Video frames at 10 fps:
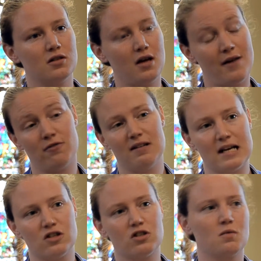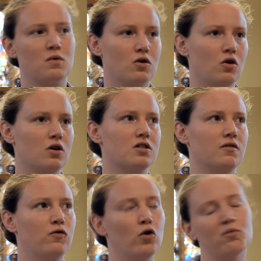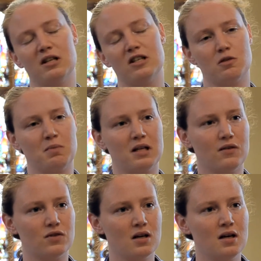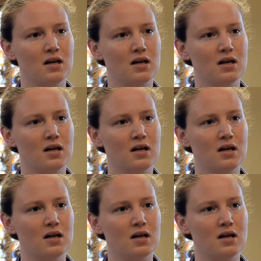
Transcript: to have a relationship with God, to form religious beliefs,